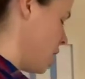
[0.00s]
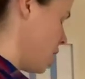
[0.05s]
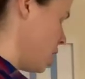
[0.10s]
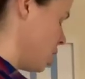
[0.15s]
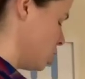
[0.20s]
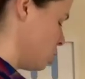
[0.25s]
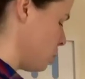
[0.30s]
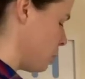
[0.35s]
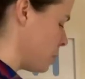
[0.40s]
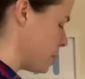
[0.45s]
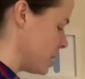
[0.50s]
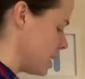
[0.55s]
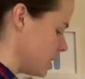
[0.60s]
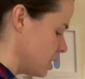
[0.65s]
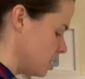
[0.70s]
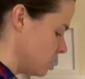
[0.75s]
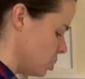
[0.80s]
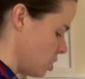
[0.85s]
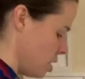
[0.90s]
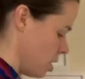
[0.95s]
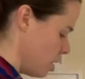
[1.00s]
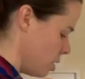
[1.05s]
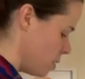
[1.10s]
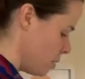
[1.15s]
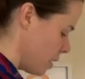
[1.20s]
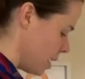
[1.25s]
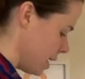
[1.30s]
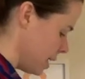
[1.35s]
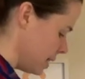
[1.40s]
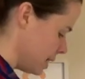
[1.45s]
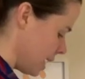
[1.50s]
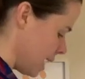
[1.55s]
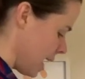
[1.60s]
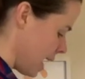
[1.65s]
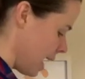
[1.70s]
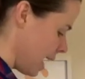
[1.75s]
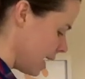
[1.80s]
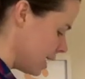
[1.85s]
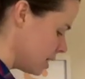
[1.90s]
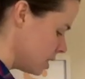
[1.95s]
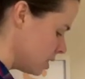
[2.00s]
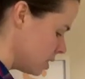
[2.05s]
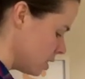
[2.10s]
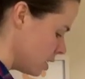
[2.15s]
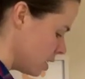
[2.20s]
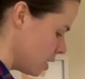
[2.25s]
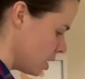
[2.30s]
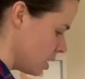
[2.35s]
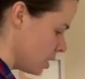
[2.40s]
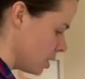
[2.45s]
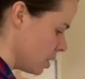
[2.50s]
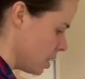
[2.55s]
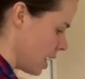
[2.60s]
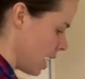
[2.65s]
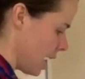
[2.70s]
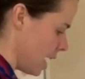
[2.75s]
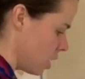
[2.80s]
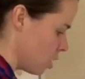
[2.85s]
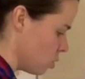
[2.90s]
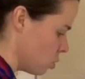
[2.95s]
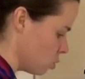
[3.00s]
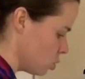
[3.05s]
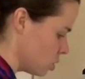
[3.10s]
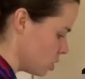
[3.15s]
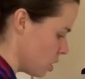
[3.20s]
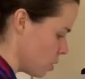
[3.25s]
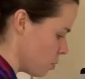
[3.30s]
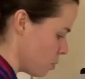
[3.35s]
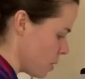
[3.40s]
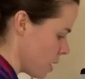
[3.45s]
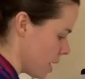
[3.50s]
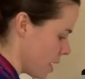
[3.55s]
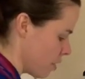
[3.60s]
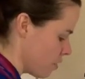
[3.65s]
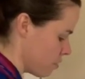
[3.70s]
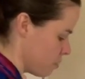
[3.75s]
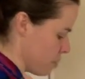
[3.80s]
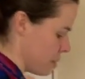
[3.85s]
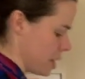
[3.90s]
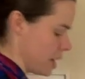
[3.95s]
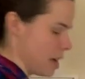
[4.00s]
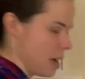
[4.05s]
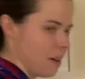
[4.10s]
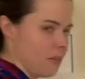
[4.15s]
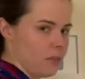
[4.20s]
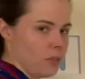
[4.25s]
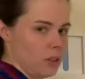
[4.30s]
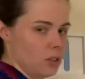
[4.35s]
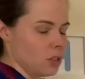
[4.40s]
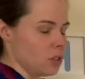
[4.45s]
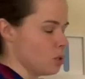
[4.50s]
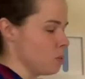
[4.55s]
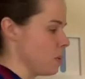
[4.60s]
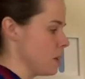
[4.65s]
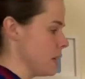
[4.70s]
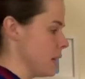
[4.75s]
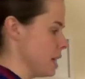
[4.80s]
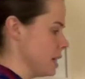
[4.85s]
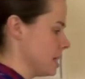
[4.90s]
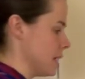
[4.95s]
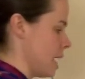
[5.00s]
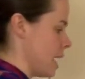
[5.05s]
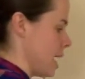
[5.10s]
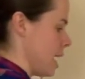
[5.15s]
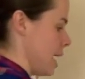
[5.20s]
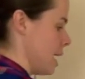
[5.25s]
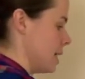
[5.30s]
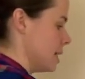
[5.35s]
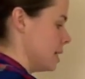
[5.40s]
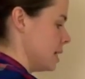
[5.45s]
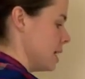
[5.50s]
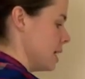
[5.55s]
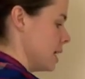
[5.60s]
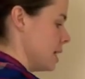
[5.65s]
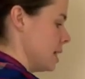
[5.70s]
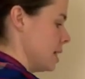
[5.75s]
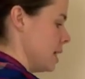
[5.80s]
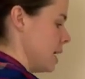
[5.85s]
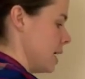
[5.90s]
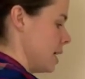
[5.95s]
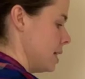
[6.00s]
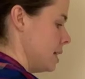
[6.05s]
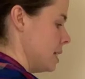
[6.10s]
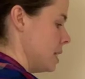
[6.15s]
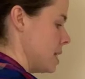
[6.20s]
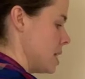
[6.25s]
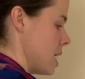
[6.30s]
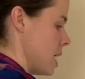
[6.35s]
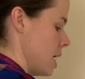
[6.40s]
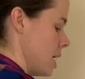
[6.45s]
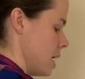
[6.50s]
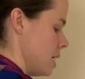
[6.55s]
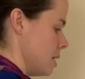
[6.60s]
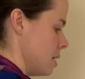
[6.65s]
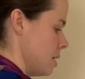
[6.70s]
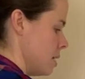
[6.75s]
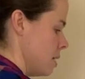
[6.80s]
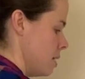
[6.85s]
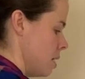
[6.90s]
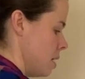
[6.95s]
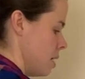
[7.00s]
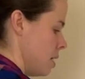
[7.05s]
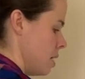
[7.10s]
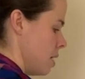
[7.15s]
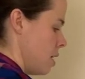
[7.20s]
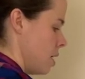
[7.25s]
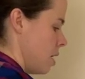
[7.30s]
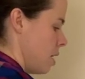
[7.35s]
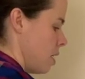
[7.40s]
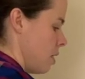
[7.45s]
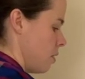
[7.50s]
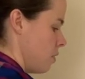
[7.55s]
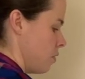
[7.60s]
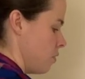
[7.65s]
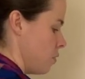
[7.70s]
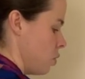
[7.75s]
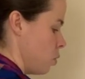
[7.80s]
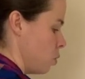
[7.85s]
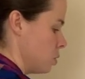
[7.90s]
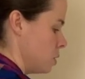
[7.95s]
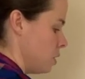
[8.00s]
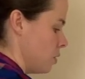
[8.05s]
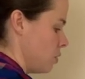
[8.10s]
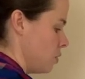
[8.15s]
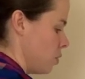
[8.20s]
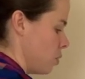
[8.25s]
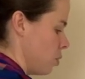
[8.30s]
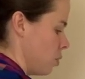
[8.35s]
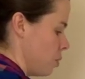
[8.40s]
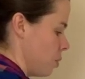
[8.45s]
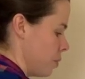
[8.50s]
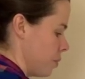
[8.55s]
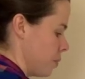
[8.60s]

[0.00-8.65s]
So what we need to do is add the angles that we have been given. So we need to add 99 and 44.